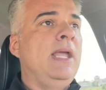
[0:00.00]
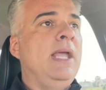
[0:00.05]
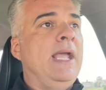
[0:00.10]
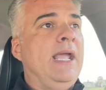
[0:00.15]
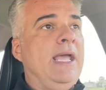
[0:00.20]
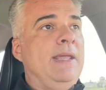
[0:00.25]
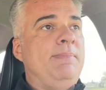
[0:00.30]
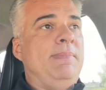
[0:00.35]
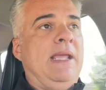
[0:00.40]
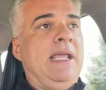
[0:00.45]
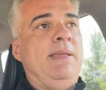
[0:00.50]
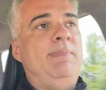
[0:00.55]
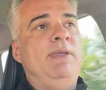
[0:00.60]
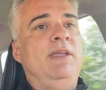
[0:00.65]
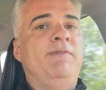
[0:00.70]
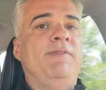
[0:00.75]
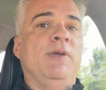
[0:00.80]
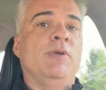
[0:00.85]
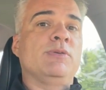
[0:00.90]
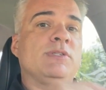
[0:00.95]
And maybe
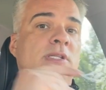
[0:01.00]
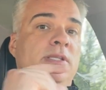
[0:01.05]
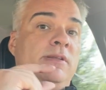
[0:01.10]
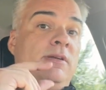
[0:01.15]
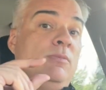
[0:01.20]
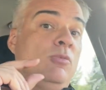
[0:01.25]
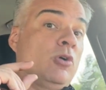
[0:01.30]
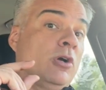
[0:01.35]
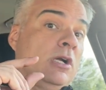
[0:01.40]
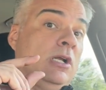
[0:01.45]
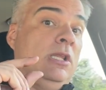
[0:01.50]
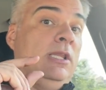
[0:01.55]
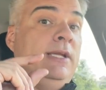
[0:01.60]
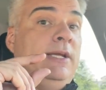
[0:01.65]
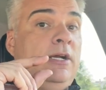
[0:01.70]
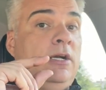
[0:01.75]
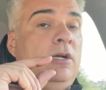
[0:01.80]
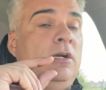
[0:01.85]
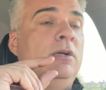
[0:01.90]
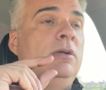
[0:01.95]
if there was a little more
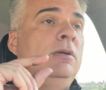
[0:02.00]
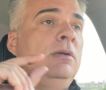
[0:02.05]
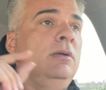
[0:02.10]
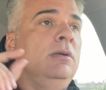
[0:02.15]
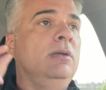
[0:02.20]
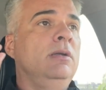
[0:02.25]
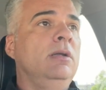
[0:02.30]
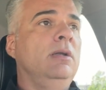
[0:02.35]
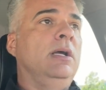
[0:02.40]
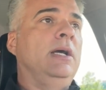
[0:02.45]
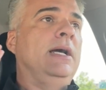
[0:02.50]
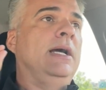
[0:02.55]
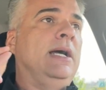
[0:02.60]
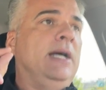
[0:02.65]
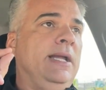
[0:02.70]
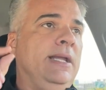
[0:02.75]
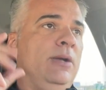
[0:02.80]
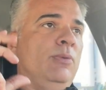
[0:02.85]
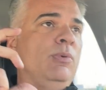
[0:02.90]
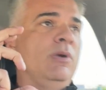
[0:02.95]
clear,
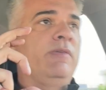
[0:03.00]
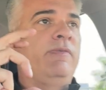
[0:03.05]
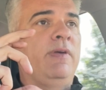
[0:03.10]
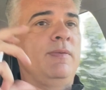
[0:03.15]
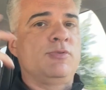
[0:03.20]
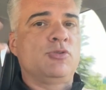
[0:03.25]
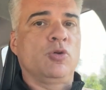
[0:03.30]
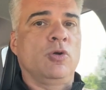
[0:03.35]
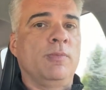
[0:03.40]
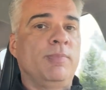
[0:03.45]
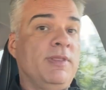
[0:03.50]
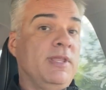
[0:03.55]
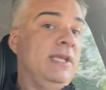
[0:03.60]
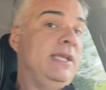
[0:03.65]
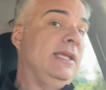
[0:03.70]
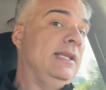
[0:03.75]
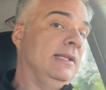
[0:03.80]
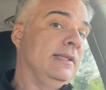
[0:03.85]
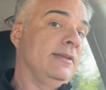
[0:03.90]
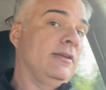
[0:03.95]
it would have absorbed the
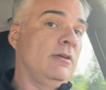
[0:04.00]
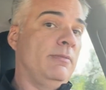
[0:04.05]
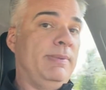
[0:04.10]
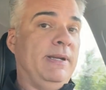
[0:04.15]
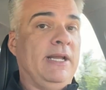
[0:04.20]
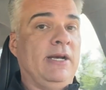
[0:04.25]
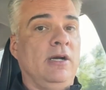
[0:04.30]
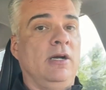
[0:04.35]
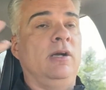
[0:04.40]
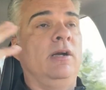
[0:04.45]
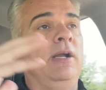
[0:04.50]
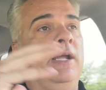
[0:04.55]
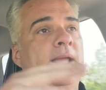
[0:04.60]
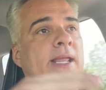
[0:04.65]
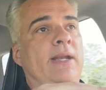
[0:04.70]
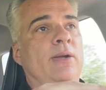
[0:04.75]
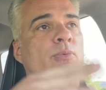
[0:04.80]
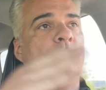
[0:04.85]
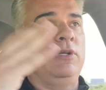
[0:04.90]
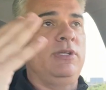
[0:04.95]
heat a little better
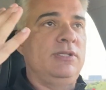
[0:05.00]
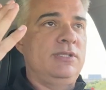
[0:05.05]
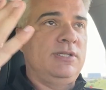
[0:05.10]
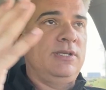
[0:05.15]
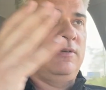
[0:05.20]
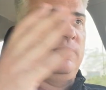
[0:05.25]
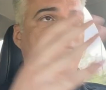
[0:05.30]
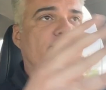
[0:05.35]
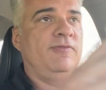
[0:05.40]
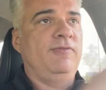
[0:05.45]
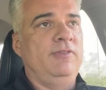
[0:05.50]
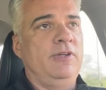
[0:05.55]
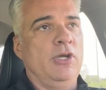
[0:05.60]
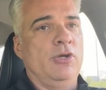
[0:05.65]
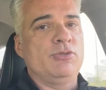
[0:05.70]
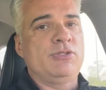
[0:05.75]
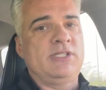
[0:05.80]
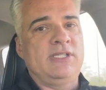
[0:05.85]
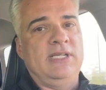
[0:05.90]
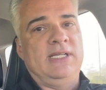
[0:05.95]
and it wouldn't have
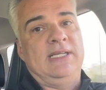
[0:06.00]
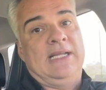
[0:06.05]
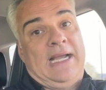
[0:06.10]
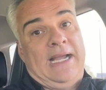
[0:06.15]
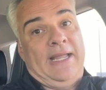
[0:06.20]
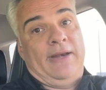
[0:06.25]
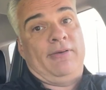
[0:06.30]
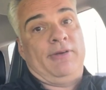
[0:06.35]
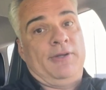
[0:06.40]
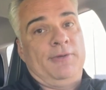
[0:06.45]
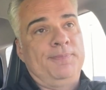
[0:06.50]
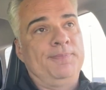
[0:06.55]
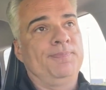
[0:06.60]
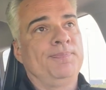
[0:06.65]
ghosted. I don't know.